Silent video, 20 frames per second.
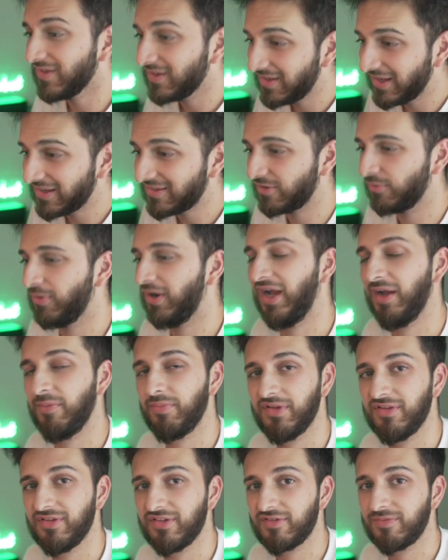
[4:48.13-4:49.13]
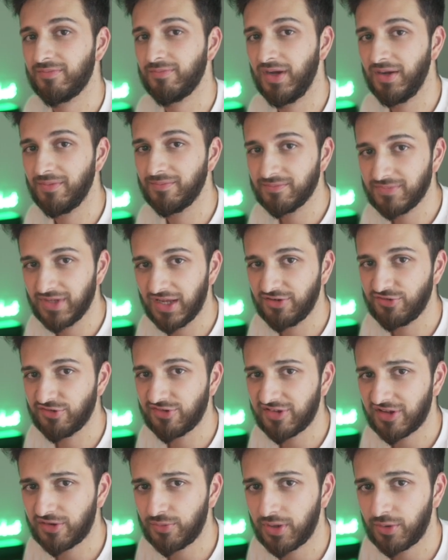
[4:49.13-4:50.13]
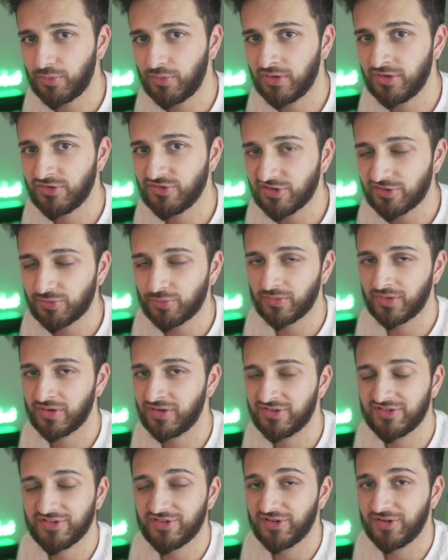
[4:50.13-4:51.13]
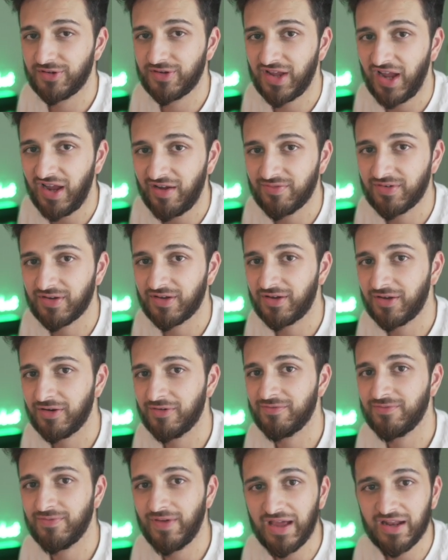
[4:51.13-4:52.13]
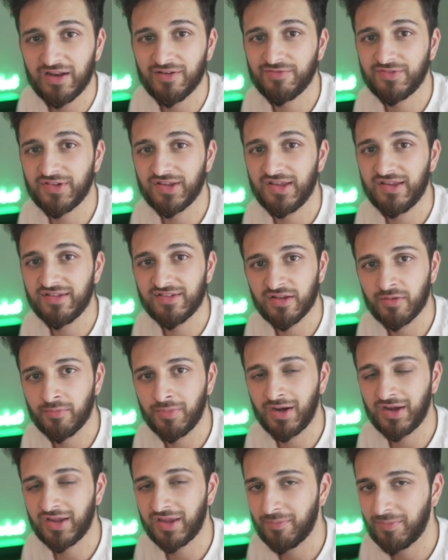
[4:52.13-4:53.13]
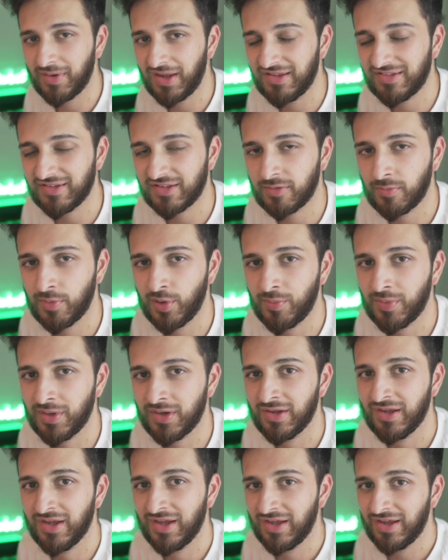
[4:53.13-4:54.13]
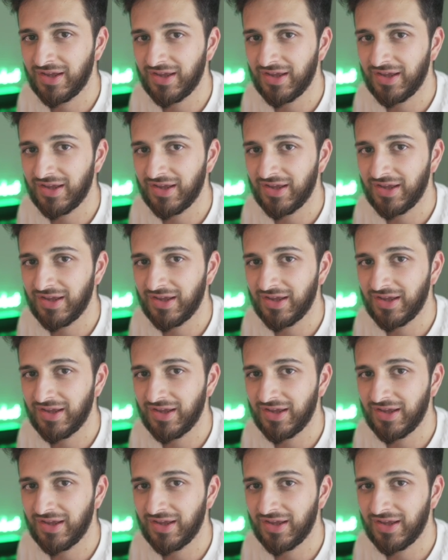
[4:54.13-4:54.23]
Let's see what happens. But yeah, just a quick one. Just wanted to cover kind of NFTs in the marketplace at the moment.